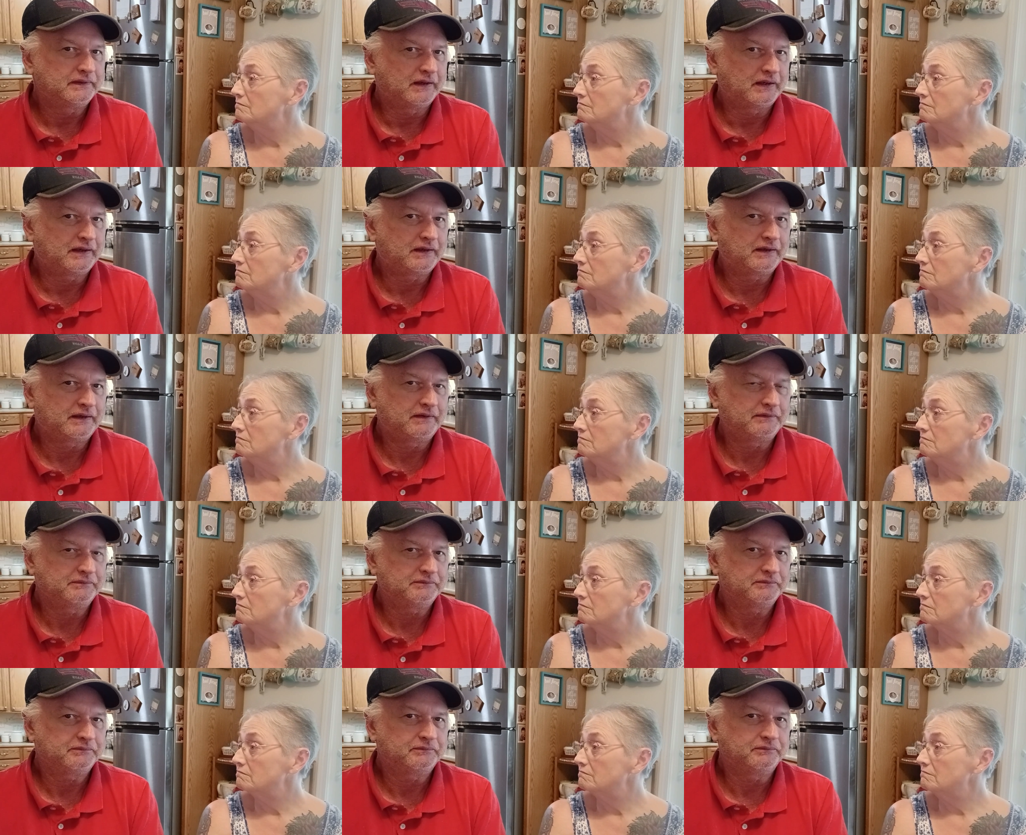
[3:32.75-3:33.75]
Speaker 1: Uh,
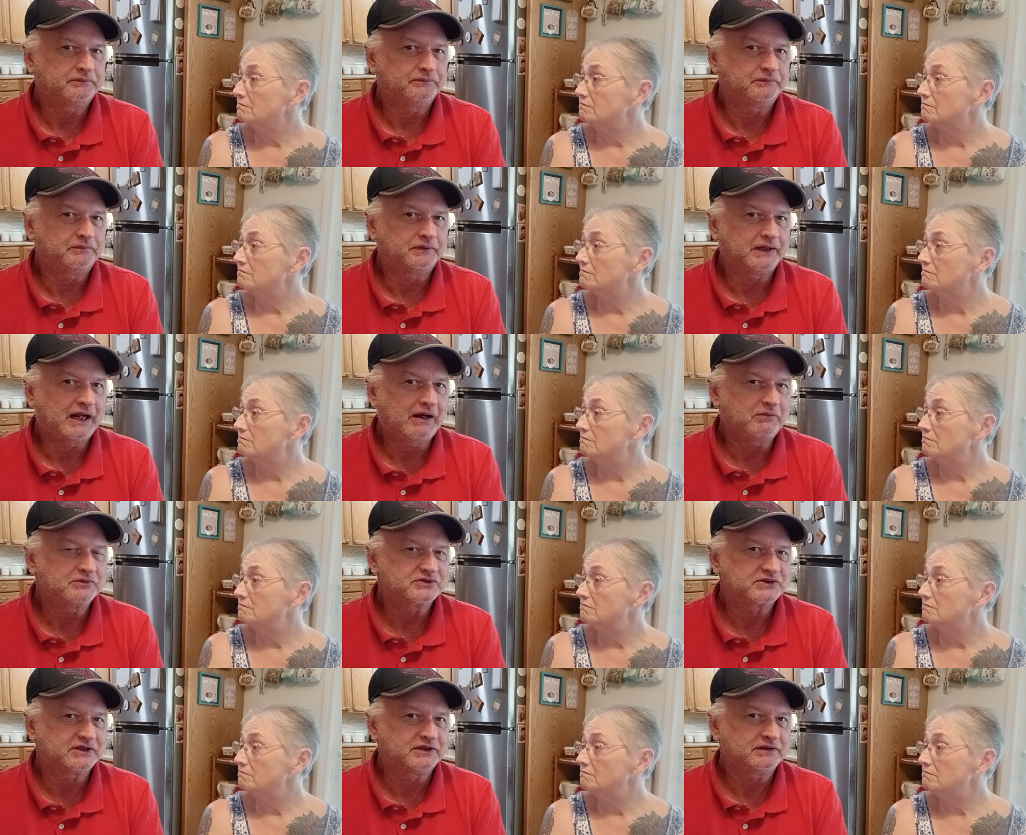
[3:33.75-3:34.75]
when I
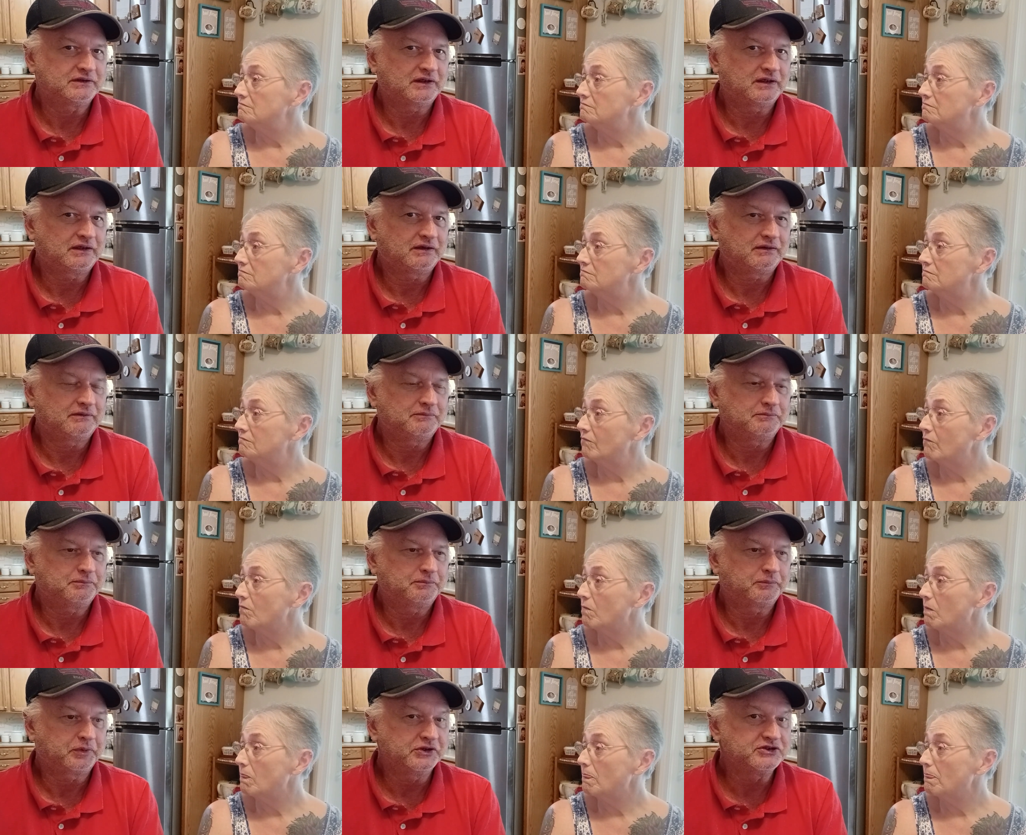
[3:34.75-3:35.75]
was in um,
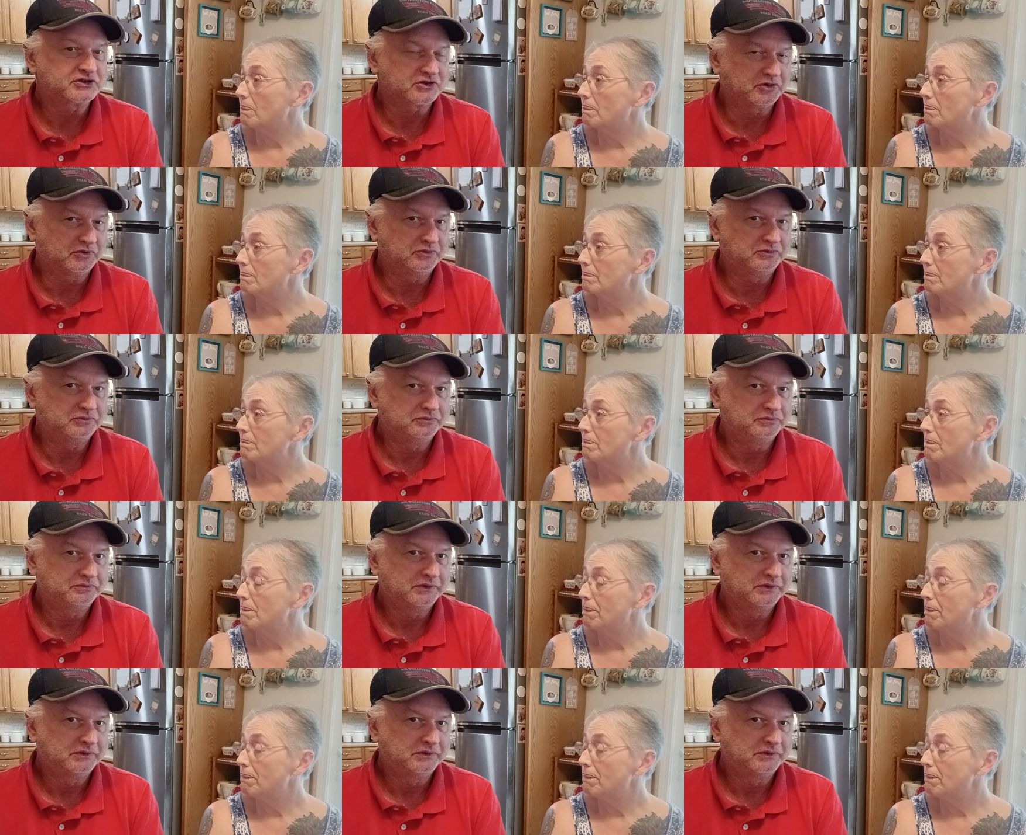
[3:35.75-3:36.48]
preschool.